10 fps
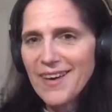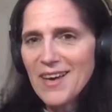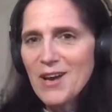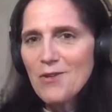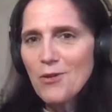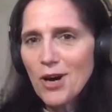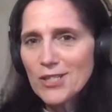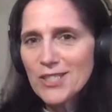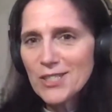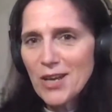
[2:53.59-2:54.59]
Wow. For us
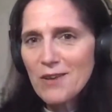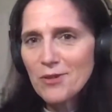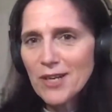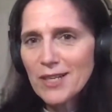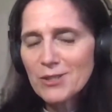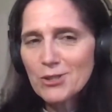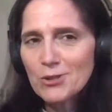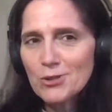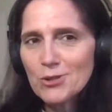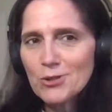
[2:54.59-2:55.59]
in South Africa to
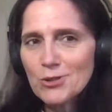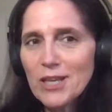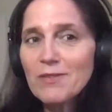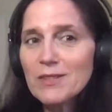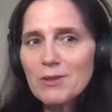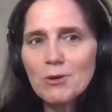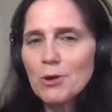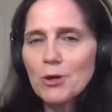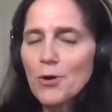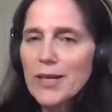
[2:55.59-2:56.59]
even
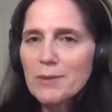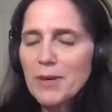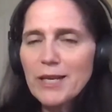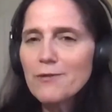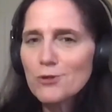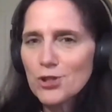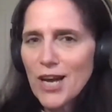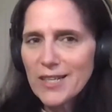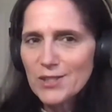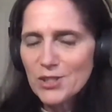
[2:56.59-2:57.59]
create a meaningful
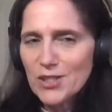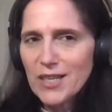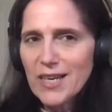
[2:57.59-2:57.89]
change.